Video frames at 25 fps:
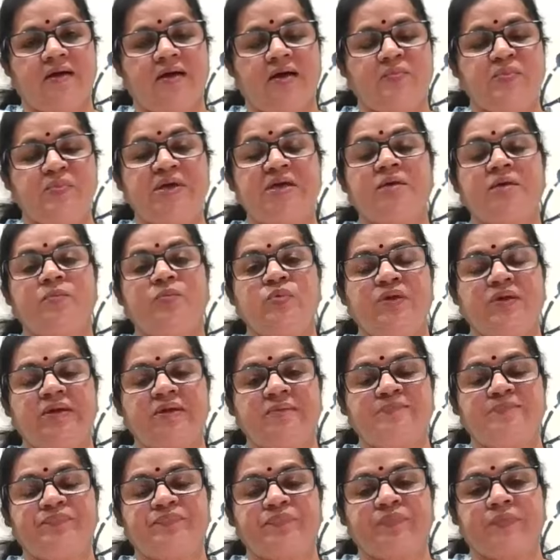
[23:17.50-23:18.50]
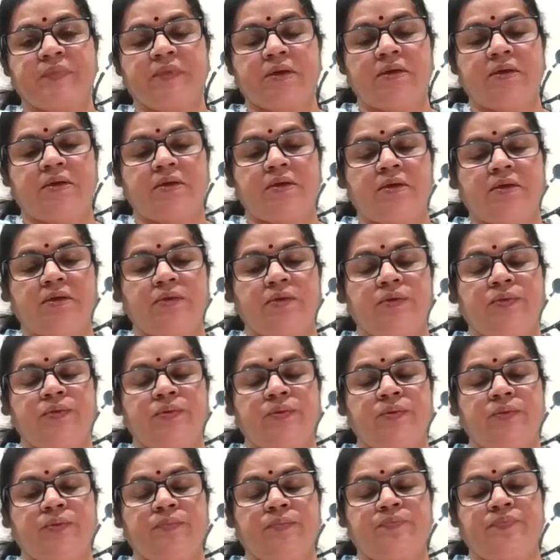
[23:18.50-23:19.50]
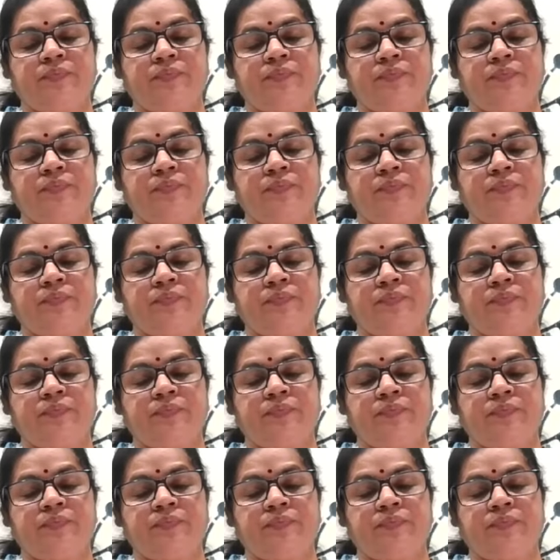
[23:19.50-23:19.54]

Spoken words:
amicable, you know,